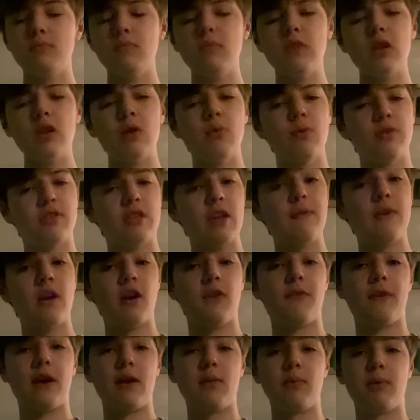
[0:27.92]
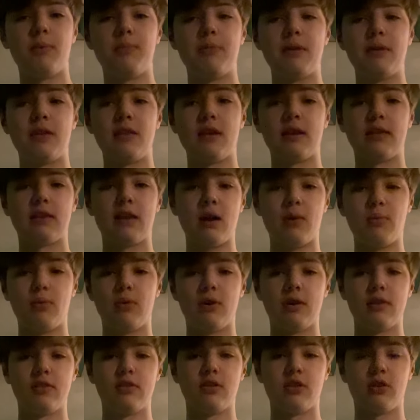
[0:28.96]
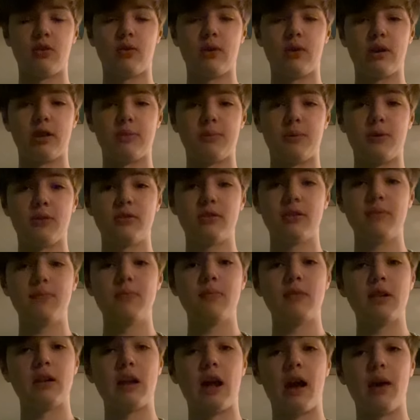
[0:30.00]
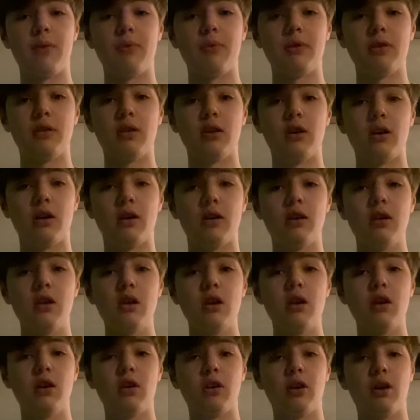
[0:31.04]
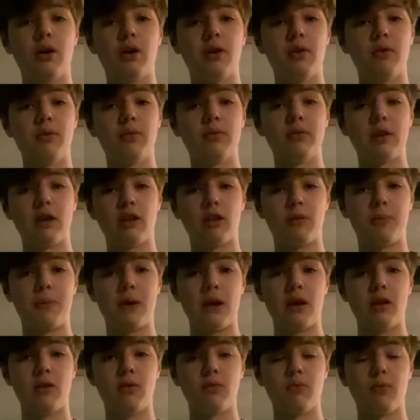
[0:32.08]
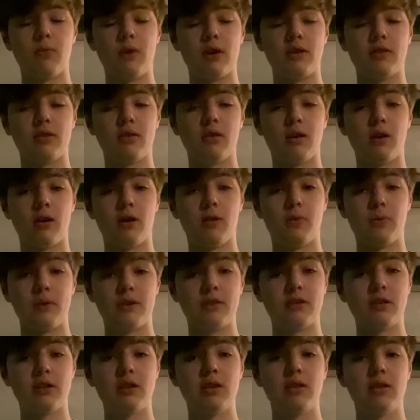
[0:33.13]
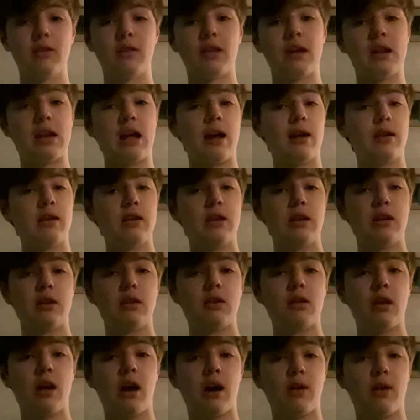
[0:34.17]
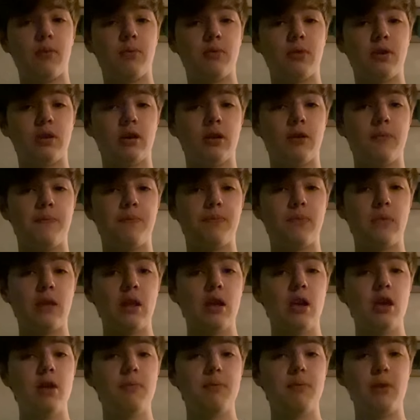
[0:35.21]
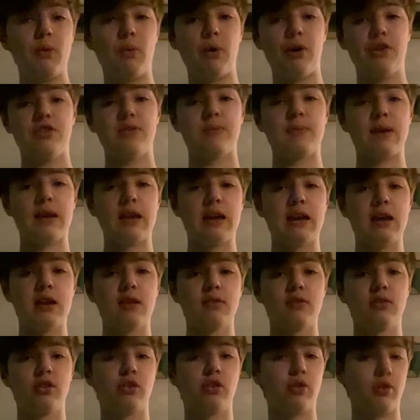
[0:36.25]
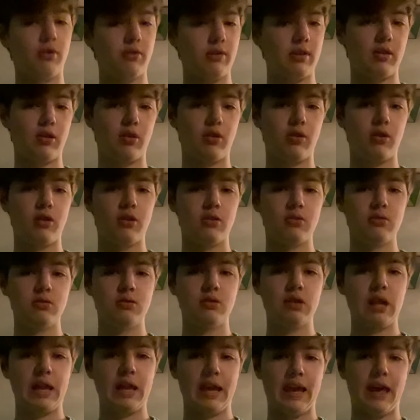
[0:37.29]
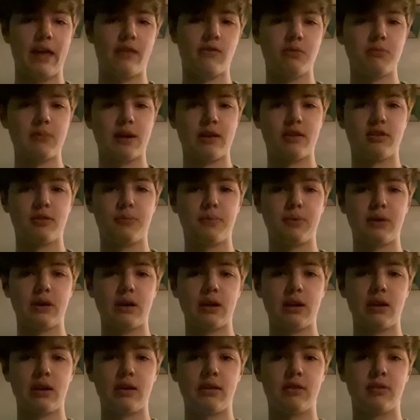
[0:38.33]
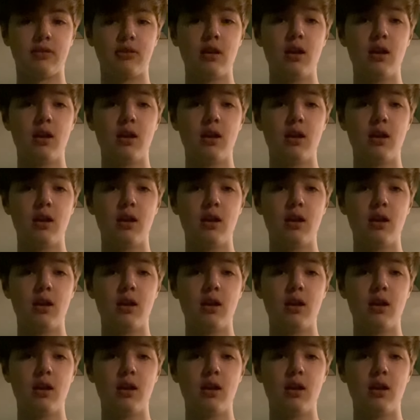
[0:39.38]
once they verified with me that that was the correct person, then I would go tell the resident that I would be washing my hands, closing their curtain, and gathering my supplies.